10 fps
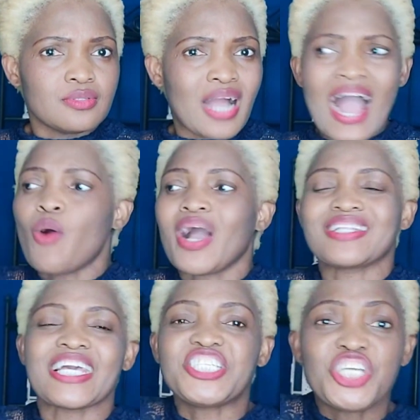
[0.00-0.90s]
How can
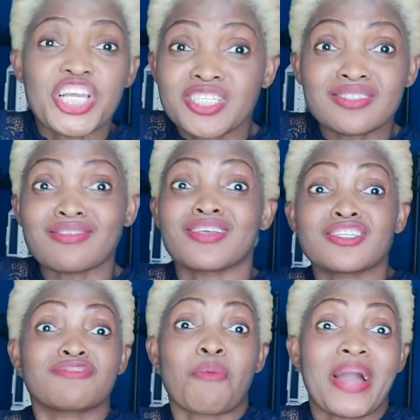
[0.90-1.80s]
I change
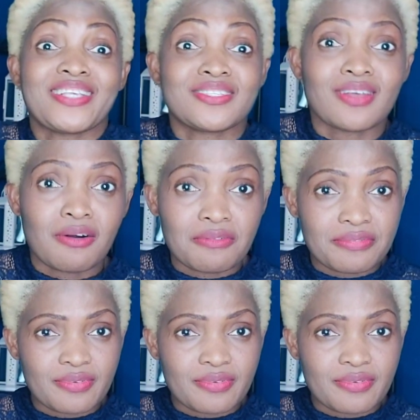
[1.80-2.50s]
things for myself?